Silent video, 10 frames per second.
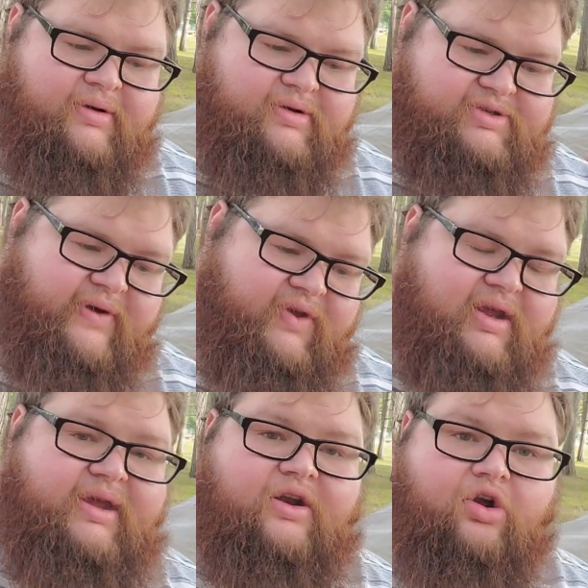So if you
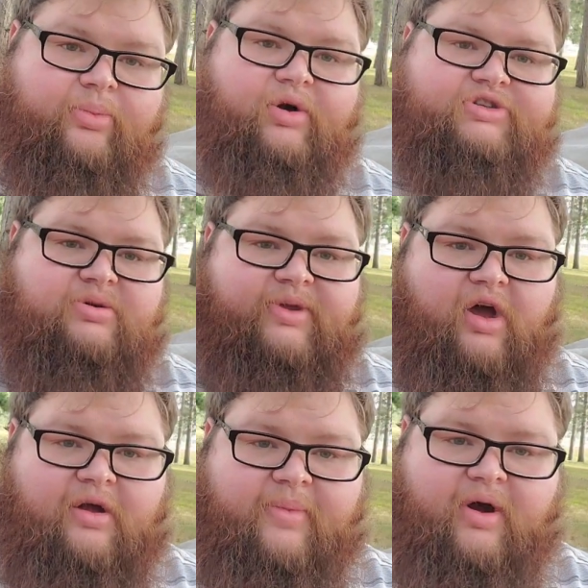didn't get Urborg Tomb of
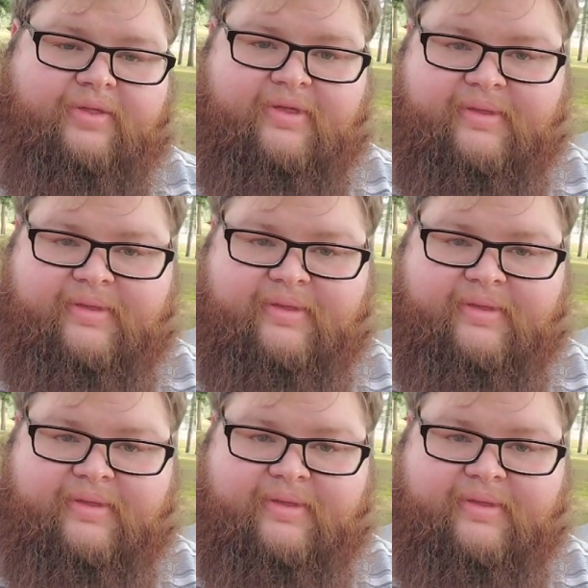Yawgmoth,